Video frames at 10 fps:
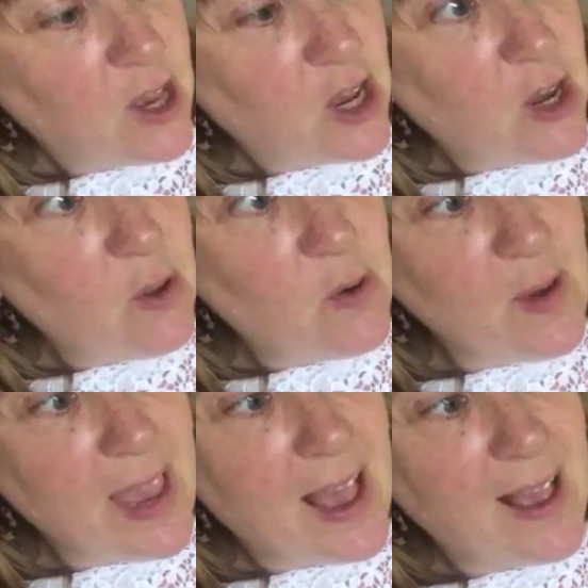
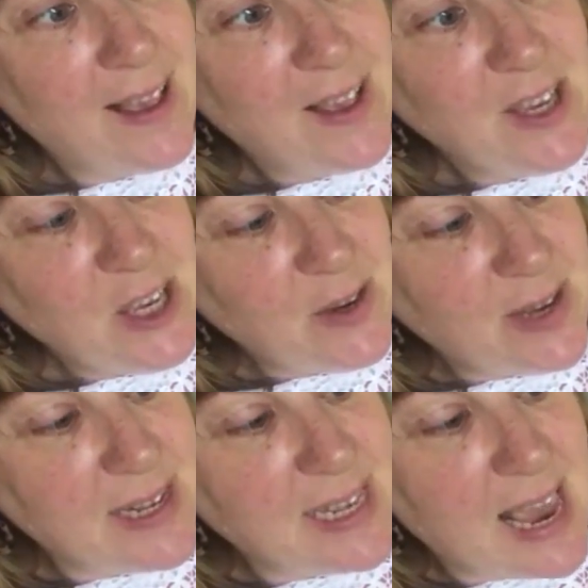Gloria, you
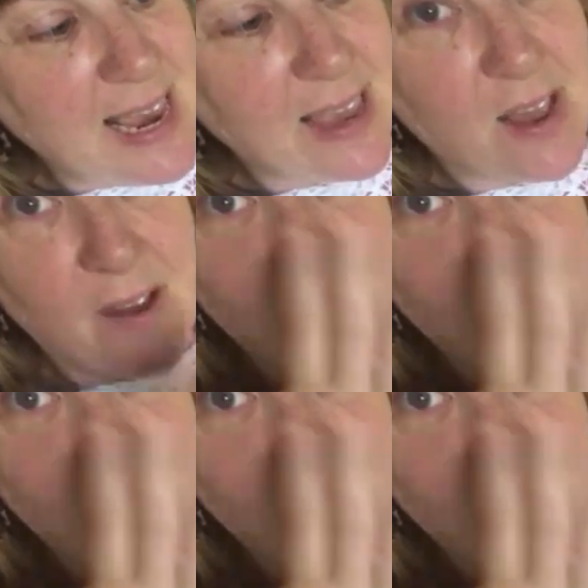can take